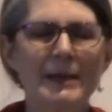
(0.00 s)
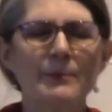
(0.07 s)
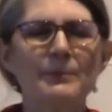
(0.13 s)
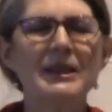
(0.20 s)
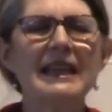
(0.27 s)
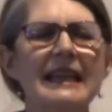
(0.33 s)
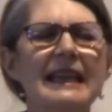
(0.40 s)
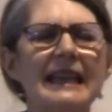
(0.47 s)

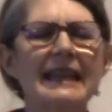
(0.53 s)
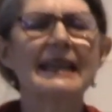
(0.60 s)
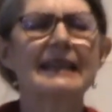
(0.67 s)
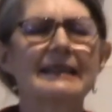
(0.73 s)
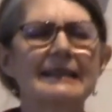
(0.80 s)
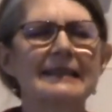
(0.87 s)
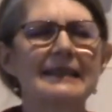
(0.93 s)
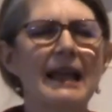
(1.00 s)
be
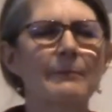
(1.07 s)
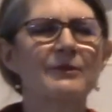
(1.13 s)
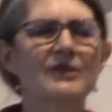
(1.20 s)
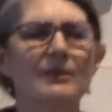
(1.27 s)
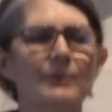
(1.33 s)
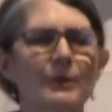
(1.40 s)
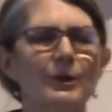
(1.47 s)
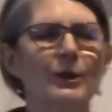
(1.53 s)

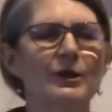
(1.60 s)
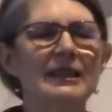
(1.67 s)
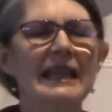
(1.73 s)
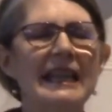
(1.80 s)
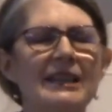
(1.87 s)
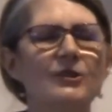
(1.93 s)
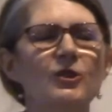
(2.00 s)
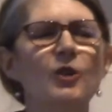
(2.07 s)
acceptable
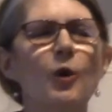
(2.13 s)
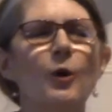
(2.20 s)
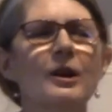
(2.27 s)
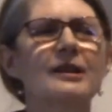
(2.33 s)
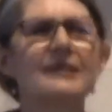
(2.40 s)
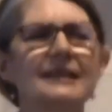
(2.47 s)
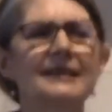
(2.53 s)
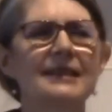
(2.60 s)
in
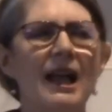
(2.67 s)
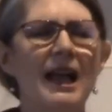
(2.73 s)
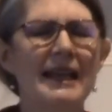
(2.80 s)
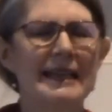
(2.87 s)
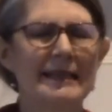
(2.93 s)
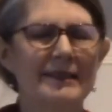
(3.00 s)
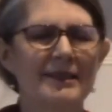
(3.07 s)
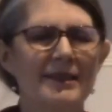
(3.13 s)
your
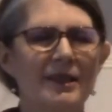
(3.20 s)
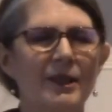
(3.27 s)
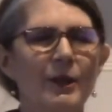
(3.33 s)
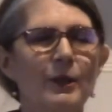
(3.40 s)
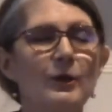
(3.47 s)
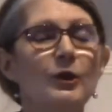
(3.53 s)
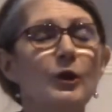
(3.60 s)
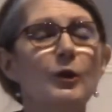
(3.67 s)
sight,
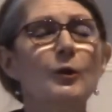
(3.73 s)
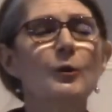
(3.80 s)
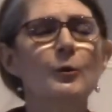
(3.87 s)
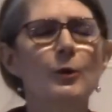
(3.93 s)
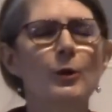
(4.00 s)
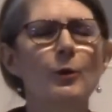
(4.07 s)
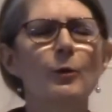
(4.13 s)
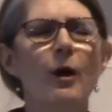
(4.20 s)

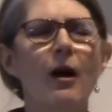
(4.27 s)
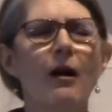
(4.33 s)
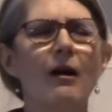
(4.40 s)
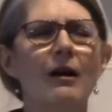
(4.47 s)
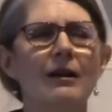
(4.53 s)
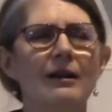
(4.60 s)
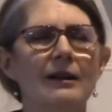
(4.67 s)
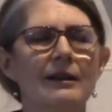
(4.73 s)
you who
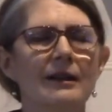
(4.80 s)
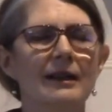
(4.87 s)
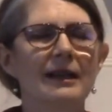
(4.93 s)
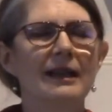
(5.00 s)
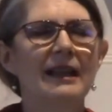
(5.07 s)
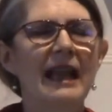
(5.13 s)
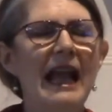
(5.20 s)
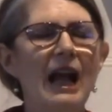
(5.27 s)
are
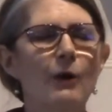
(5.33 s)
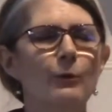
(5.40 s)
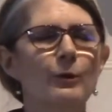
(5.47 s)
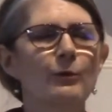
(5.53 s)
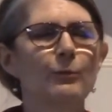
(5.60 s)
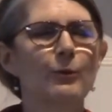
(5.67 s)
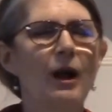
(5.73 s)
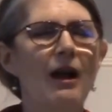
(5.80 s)
our
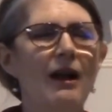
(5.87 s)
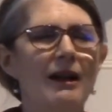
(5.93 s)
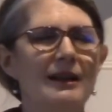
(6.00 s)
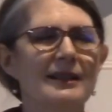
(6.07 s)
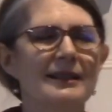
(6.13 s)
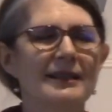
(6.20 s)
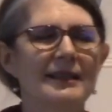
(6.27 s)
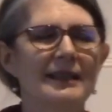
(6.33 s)

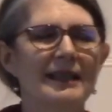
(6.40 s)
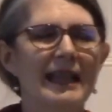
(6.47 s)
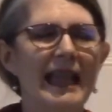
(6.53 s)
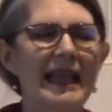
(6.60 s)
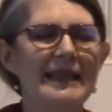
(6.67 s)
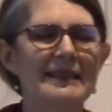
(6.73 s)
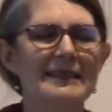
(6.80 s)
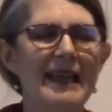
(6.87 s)
rock
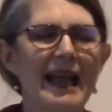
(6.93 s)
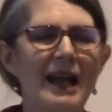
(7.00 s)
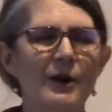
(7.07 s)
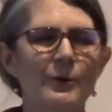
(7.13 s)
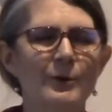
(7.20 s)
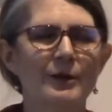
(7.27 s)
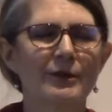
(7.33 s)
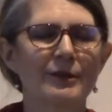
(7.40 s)
and
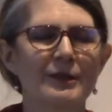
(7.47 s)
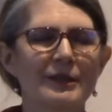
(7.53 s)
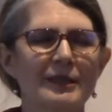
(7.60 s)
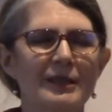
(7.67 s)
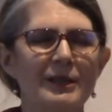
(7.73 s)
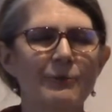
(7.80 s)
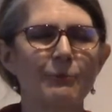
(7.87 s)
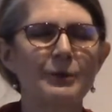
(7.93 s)
our
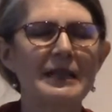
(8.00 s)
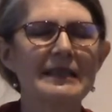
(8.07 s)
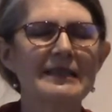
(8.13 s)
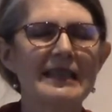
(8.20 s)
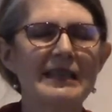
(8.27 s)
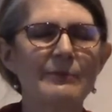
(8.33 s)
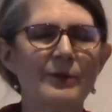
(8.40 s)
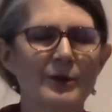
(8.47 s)

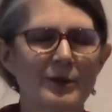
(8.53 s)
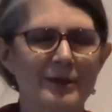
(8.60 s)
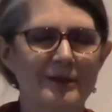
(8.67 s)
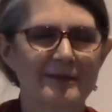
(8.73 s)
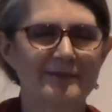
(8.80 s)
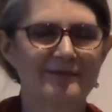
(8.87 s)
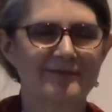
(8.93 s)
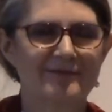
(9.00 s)
redeemer.
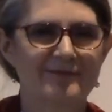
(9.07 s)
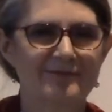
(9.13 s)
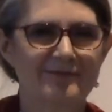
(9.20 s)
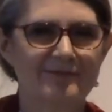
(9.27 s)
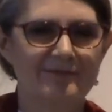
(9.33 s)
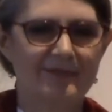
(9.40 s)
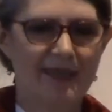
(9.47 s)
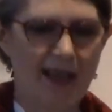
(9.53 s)

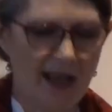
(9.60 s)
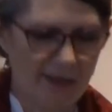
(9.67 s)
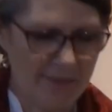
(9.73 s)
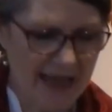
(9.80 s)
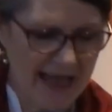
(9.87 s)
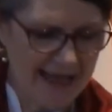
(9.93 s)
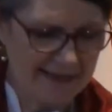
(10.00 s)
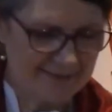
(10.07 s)

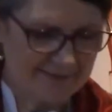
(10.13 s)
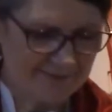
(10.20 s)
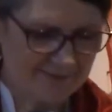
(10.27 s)
Amen.